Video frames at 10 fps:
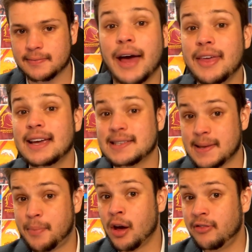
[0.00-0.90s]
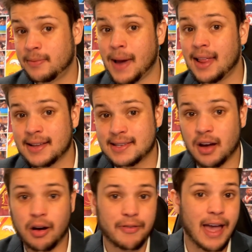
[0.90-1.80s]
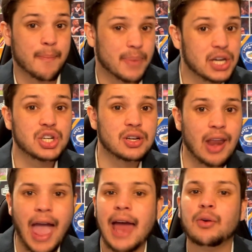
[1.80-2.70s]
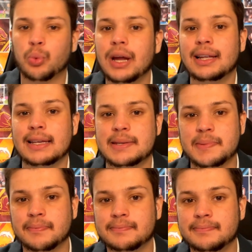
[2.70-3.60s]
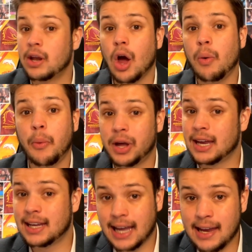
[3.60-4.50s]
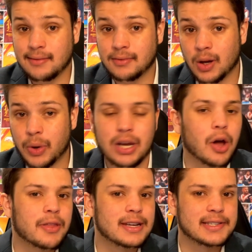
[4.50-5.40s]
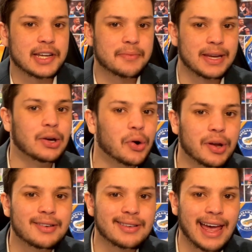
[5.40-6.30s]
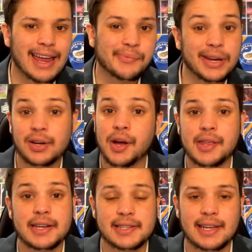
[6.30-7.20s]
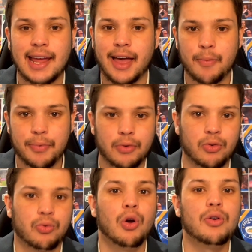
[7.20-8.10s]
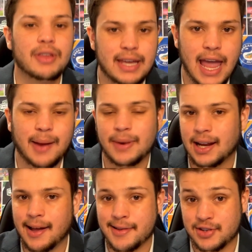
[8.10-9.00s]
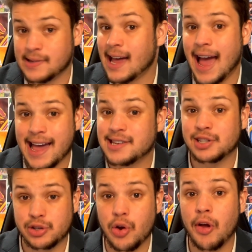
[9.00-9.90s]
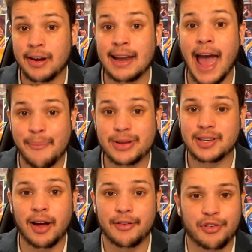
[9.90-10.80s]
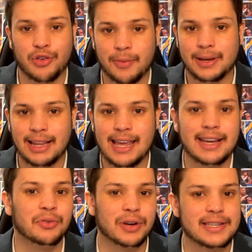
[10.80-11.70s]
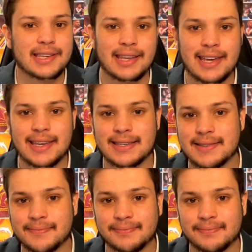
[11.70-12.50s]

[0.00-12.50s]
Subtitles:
I think it's the perfect balance of ambition and realism. We know what we're going to get, we know that it's going to be good, and we know that it's going to help grow the game in a country that has shown an appetite for rugby league in recent years.